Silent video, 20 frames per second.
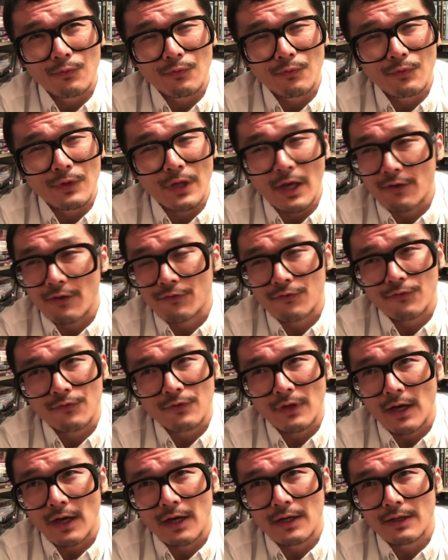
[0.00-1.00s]
yes,
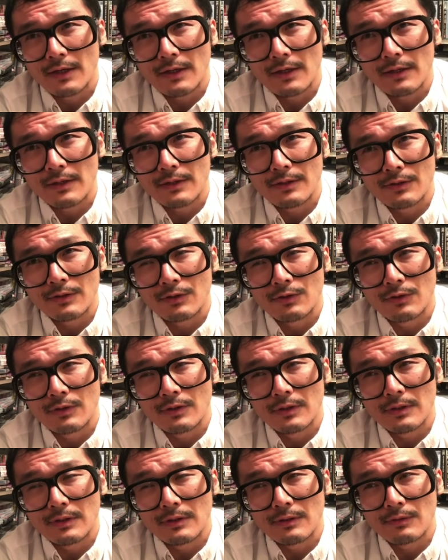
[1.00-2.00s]
uh,
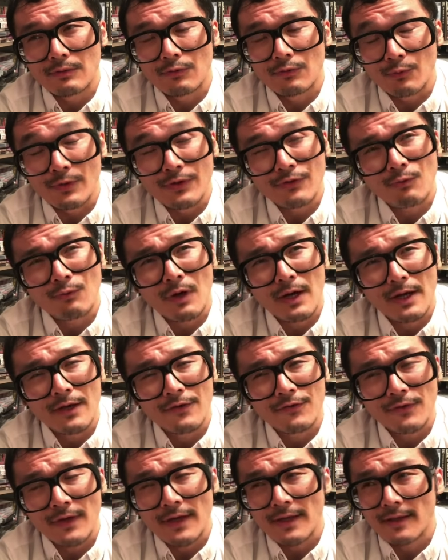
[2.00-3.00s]
the reason why I
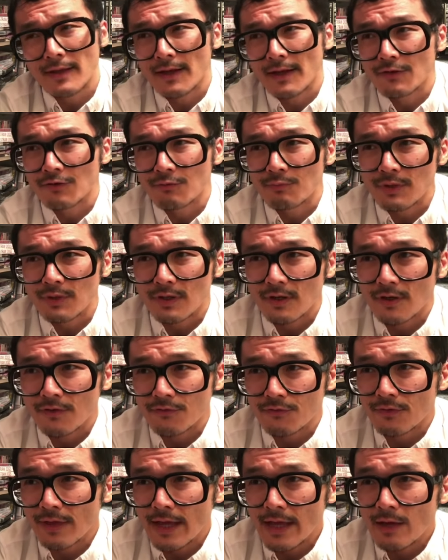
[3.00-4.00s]
say that is
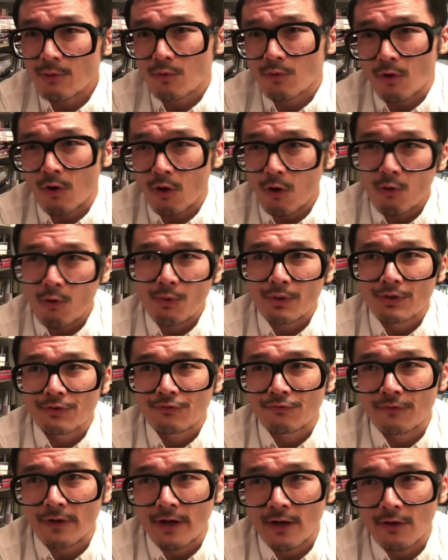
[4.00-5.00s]
because they were
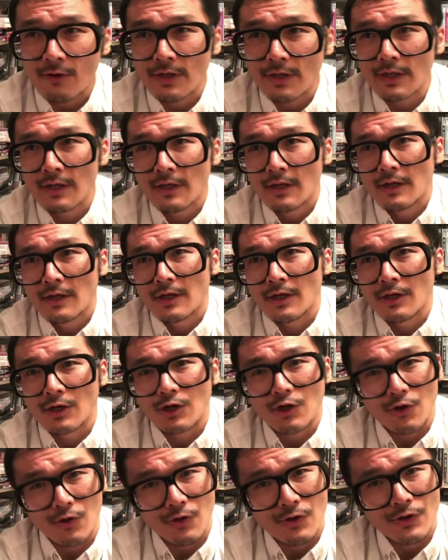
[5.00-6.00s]
always very
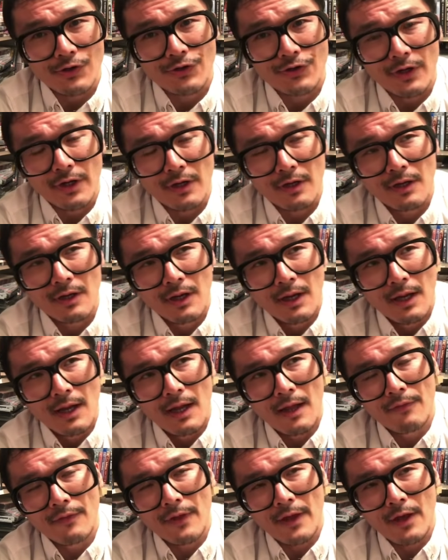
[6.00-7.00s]
encouraging
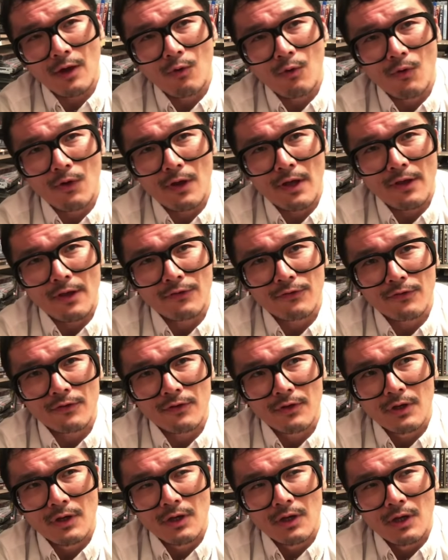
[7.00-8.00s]
and they always
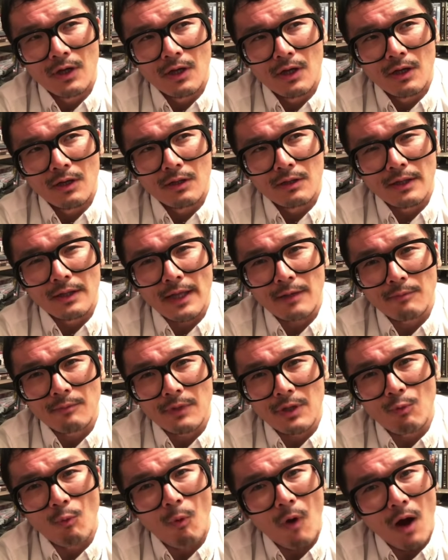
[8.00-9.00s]
let
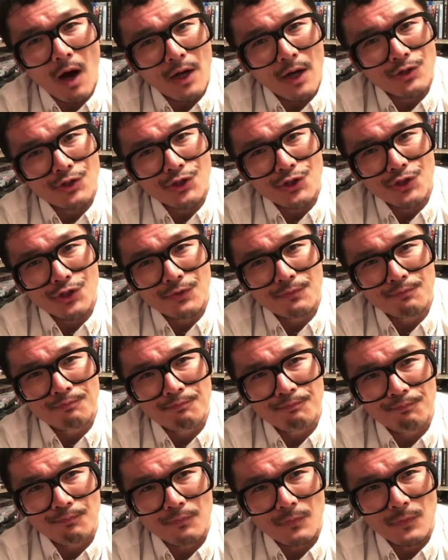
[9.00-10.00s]
me watch,
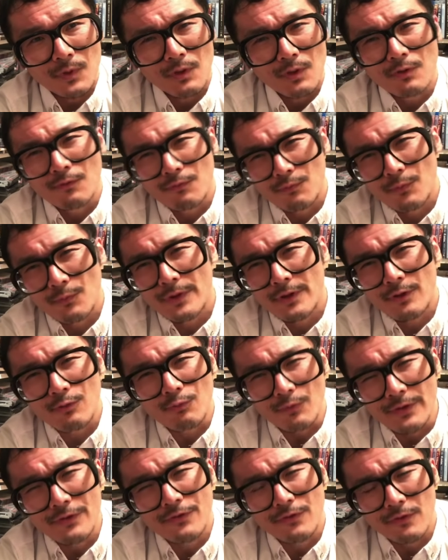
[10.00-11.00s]
you know, within
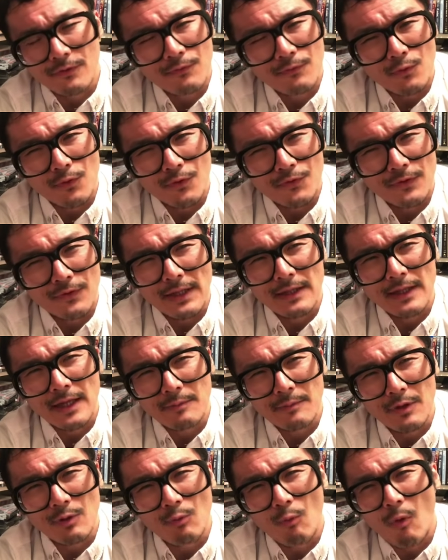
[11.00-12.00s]
reason, of course, they
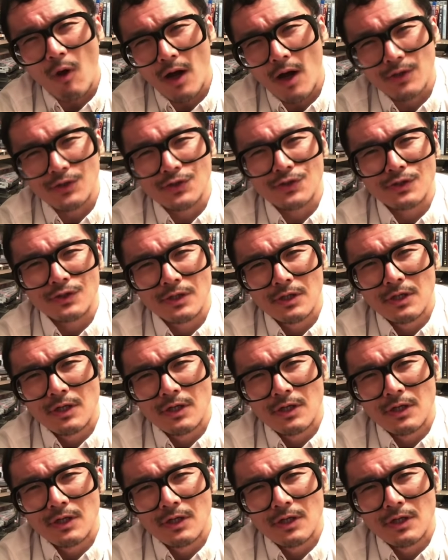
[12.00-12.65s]
let me watch